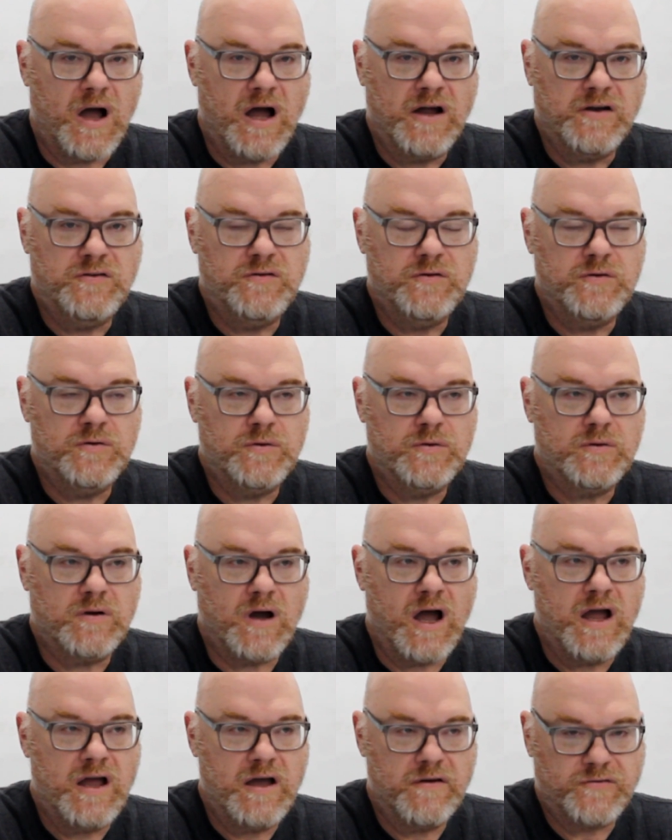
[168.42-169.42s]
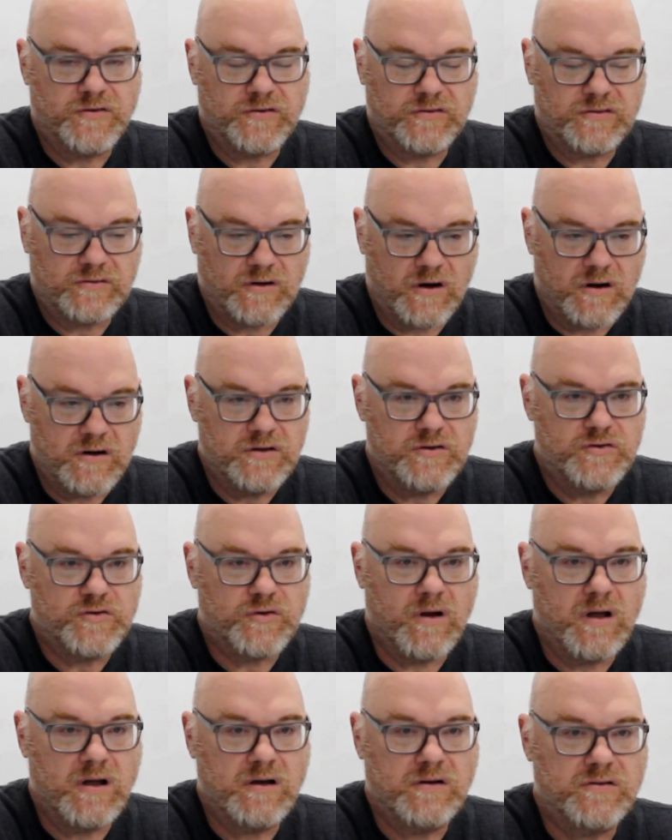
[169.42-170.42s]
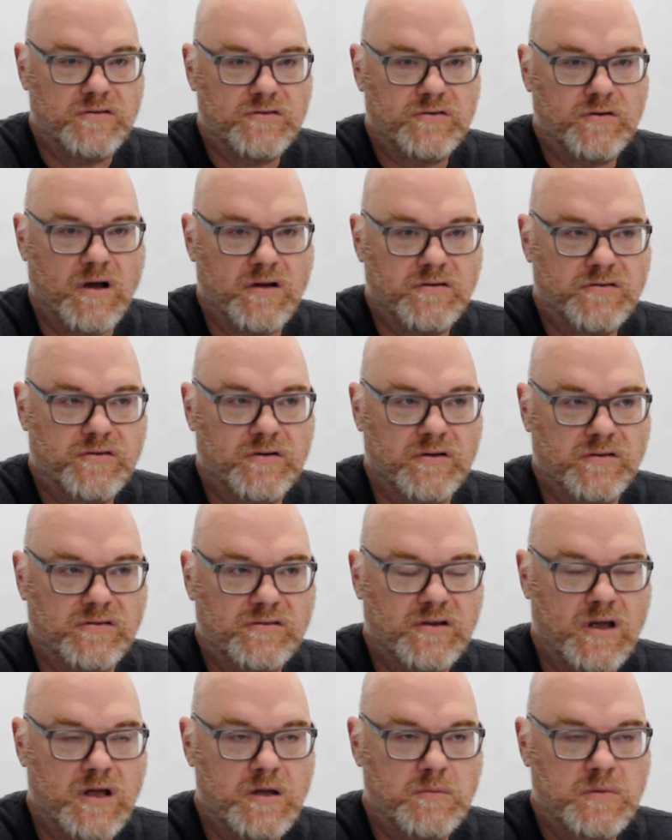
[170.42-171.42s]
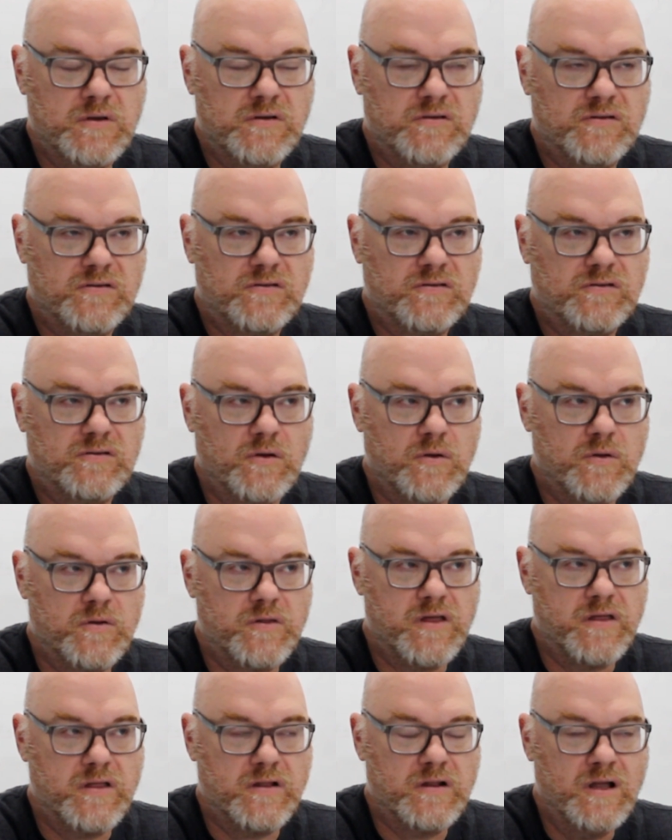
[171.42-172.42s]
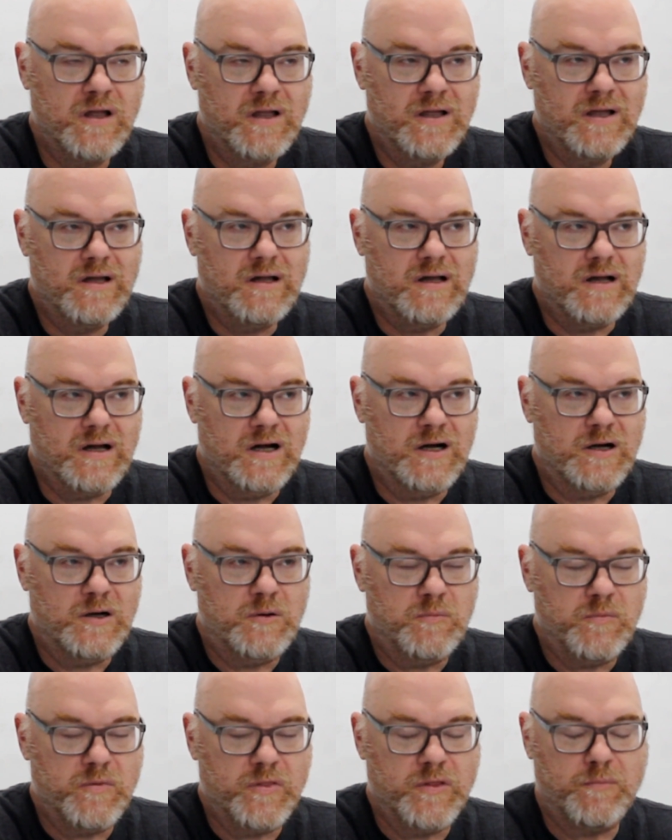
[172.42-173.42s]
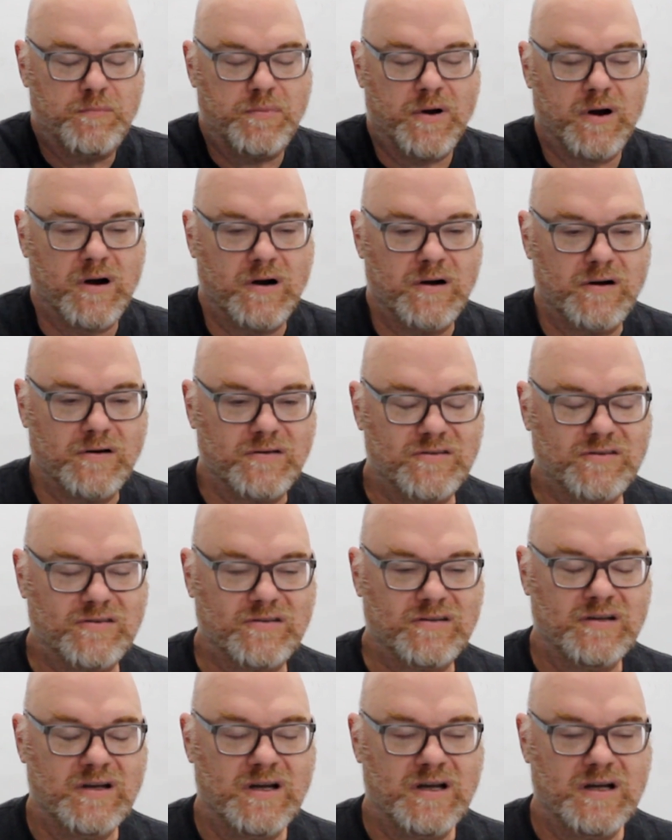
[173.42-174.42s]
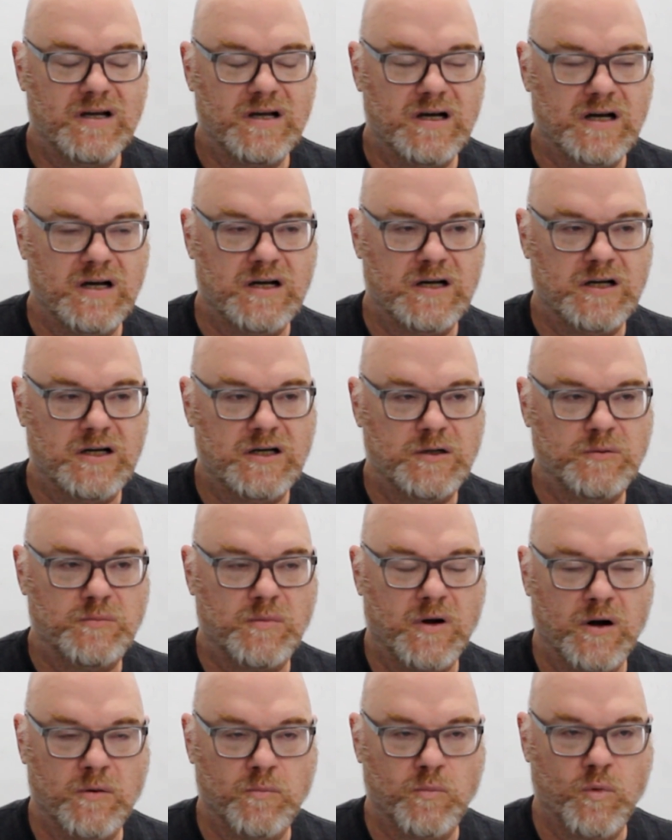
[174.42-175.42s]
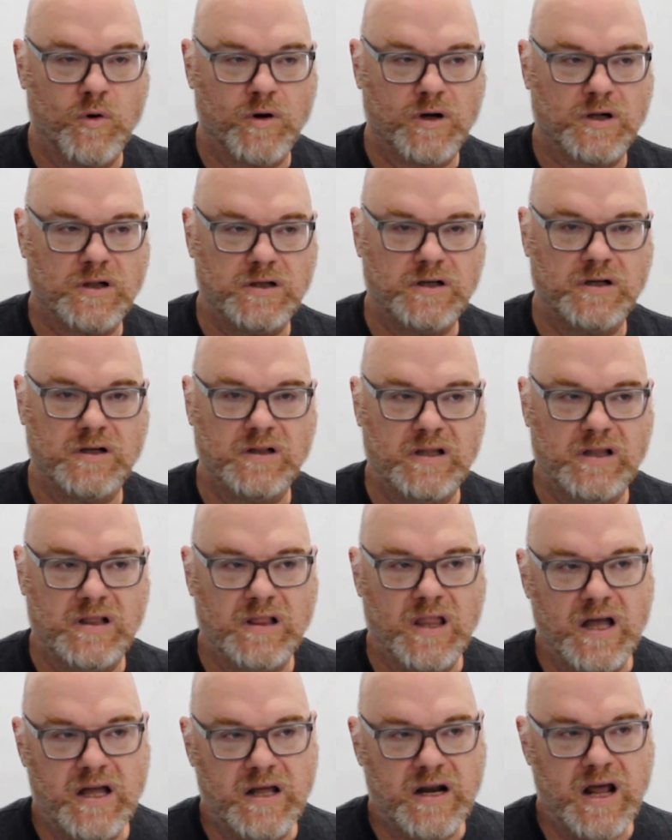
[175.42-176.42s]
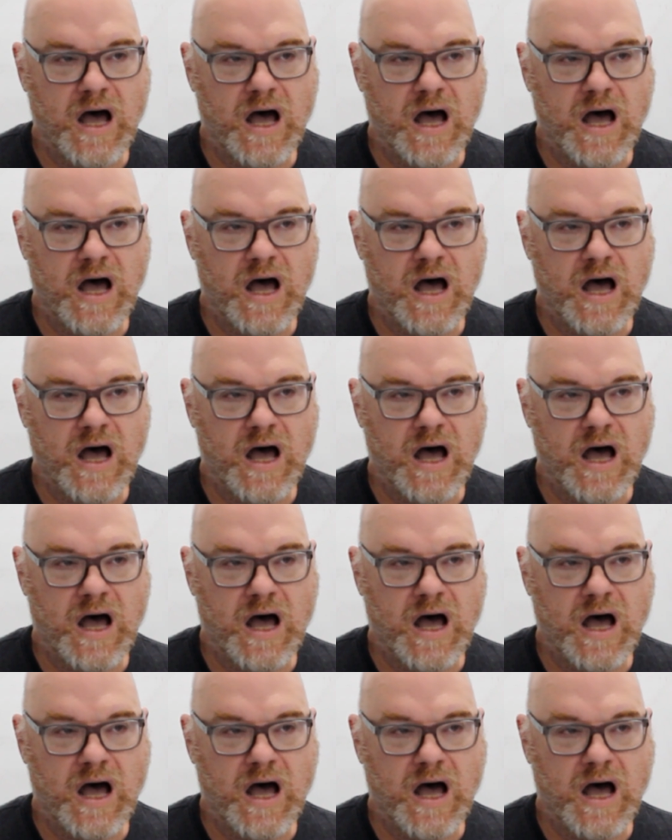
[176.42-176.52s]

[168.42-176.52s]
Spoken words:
I have started trying to structure assignments so that the parts are more clearly laid